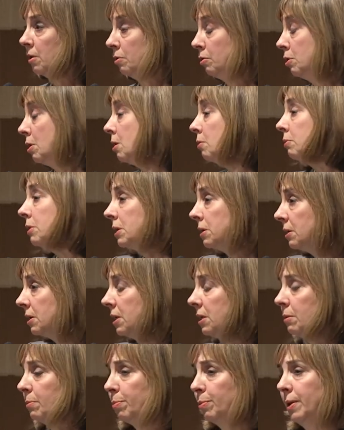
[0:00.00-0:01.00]
You know, in,
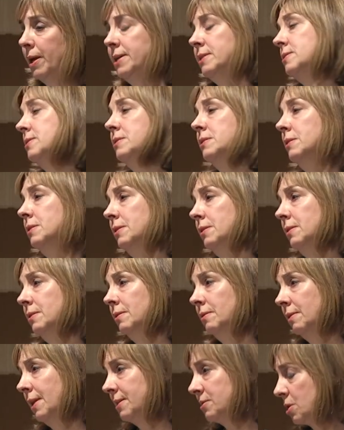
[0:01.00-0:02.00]
in a place,
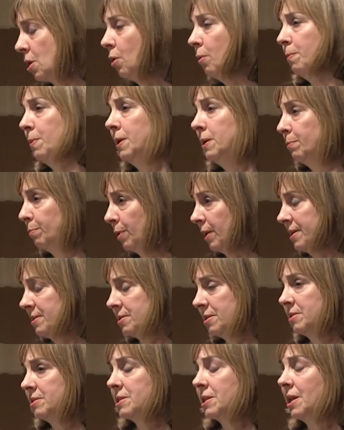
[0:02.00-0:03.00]
uh, let's hope, in
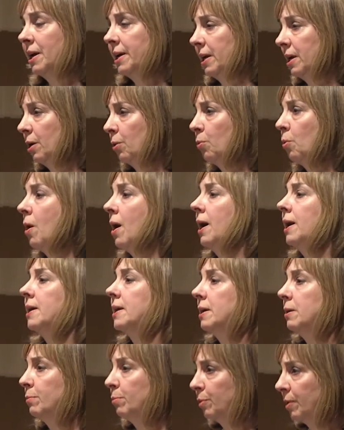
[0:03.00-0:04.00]
places like Iraq,
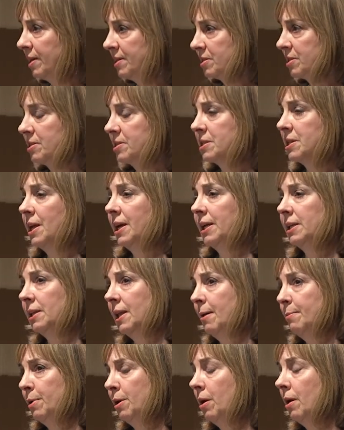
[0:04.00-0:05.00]
in places like
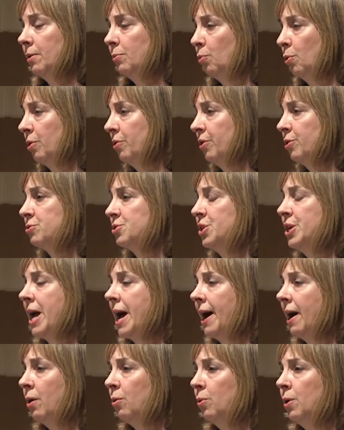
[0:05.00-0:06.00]
Lebanon, where there's
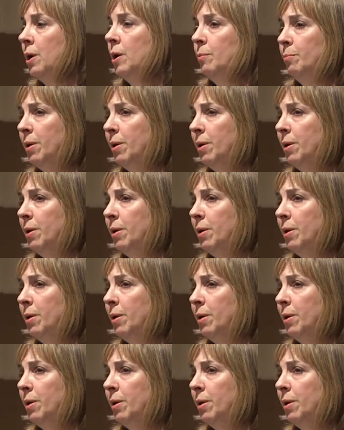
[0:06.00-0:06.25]
now,